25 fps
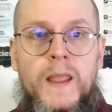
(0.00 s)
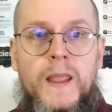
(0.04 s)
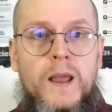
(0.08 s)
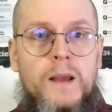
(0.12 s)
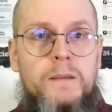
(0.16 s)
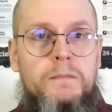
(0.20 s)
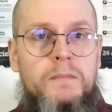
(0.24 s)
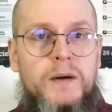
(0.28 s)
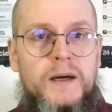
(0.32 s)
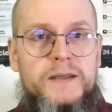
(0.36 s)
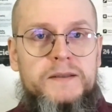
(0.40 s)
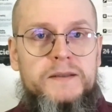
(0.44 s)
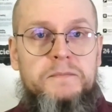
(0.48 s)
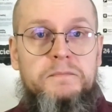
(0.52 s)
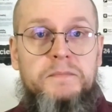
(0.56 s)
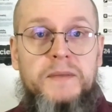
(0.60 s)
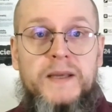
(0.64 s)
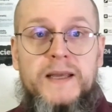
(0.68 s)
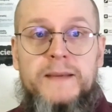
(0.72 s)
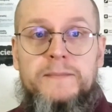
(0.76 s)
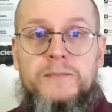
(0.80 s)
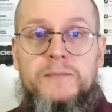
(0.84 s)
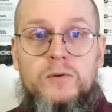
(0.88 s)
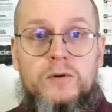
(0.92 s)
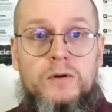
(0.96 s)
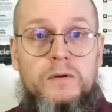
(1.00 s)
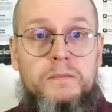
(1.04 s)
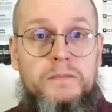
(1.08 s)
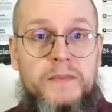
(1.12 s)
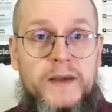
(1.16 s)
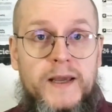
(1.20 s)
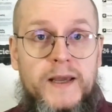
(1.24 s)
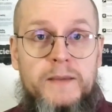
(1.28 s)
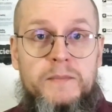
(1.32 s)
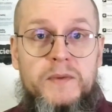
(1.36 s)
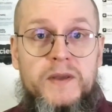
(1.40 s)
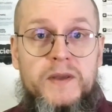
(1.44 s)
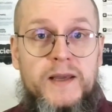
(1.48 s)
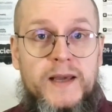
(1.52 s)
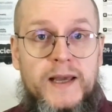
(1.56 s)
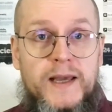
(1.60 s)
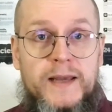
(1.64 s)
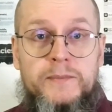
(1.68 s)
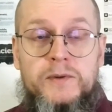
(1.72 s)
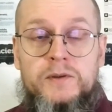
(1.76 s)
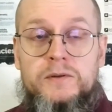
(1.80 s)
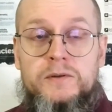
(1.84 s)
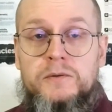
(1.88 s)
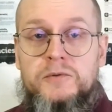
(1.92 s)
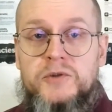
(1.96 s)
But people may be
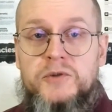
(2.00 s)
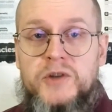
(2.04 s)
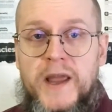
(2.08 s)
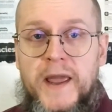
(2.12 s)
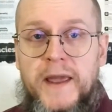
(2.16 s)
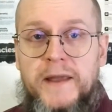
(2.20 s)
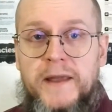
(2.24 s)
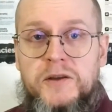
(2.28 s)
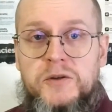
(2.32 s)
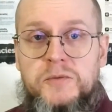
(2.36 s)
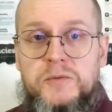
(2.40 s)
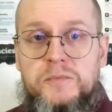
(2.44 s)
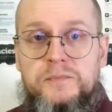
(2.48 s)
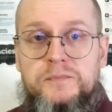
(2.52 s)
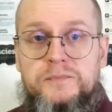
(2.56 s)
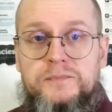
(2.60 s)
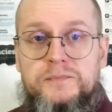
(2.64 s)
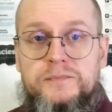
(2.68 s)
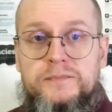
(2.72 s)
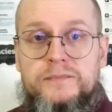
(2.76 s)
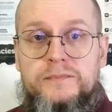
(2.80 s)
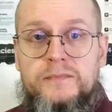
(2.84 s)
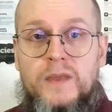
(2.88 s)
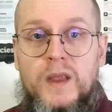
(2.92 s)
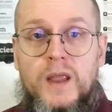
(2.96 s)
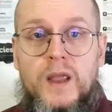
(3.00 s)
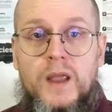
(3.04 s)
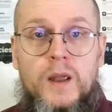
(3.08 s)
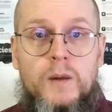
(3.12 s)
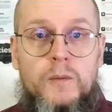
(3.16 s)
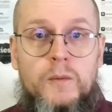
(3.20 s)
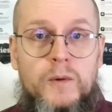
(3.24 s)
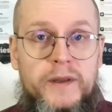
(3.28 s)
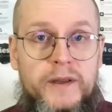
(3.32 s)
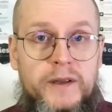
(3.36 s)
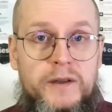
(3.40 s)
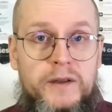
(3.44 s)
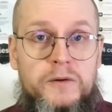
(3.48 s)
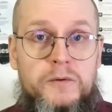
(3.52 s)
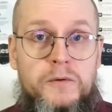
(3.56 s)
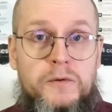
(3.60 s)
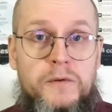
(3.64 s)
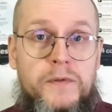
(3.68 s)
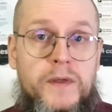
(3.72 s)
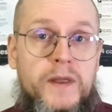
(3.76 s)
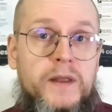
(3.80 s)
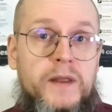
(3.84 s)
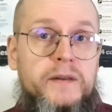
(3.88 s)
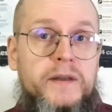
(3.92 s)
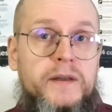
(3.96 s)
able to change. Whether you
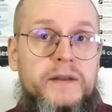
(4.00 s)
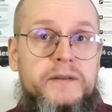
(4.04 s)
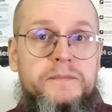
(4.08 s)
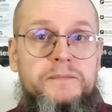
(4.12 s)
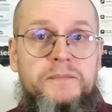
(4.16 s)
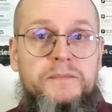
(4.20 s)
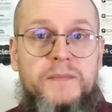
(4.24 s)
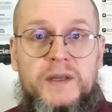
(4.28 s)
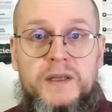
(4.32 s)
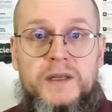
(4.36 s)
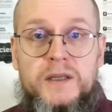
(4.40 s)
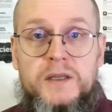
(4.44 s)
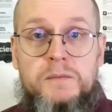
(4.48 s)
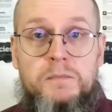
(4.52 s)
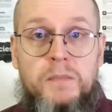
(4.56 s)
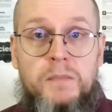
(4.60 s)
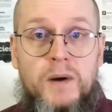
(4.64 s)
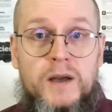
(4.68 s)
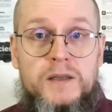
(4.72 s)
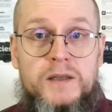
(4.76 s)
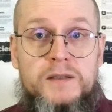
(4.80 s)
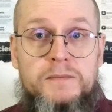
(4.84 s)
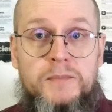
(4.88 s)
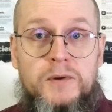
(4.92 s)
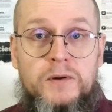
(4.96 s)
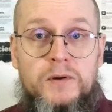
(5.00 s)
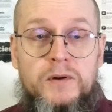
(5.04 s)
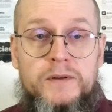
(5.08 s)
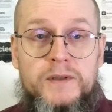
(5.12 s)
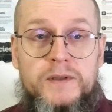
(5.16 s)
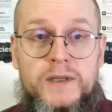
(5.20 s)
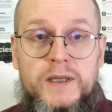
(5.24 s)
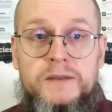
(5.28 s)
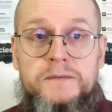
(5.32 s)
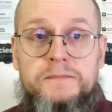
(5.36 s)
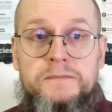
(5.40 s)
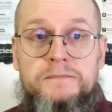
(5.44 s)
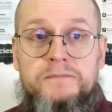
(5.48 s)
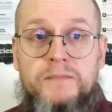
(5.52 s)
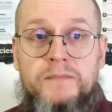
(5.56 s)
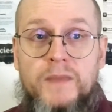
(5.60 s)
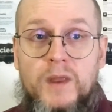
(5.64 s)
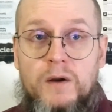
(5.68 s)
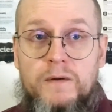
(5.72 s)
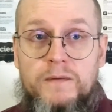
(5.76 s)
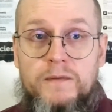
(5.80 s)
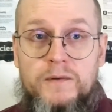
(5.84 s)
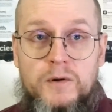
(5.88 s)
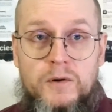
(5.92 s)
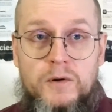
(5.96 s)
think that it is possible or not,
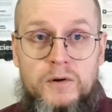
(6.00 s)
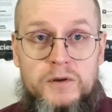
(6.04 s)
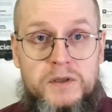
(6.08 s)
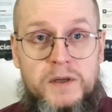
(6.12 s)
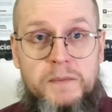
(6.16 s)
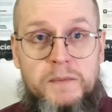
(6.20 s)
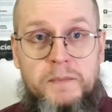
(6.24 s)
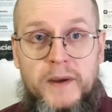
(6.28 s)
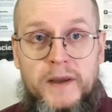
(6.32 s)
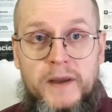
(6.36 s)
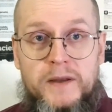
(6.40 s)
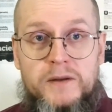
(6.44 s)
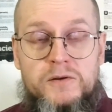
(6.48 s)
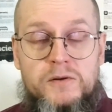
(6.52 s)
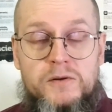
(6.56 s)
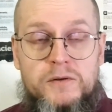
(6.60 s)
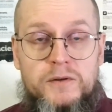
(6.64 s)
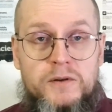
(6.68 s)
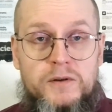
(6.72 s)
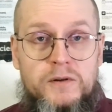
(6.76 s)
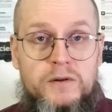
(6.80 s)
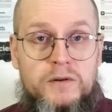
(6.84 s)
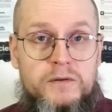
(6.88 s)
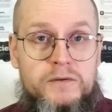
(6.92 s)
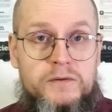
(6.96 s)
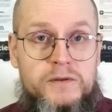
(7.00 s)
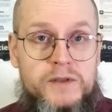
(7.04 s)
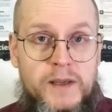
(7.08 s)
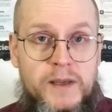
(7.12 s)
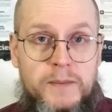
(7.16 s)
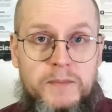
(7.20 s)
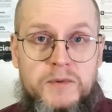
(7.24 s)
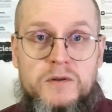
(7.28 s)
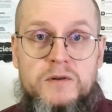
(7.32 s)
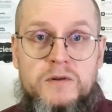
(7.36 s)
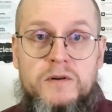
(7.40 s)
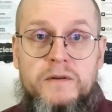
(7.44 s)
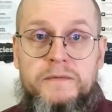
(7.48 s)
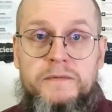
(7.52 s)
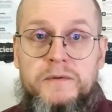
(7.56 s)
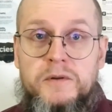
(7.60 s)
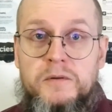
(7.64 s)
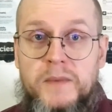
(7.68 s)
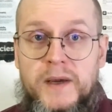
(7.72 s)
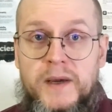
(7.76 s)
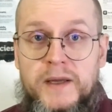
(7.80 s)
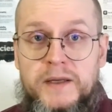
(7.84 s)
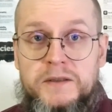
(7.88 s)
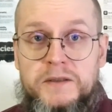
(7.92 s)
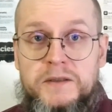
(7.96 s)
of course, depends on your conception of
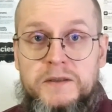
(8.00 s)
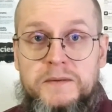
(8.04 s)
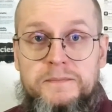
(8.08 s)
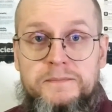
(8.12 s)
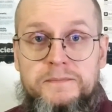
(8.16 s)
humanity.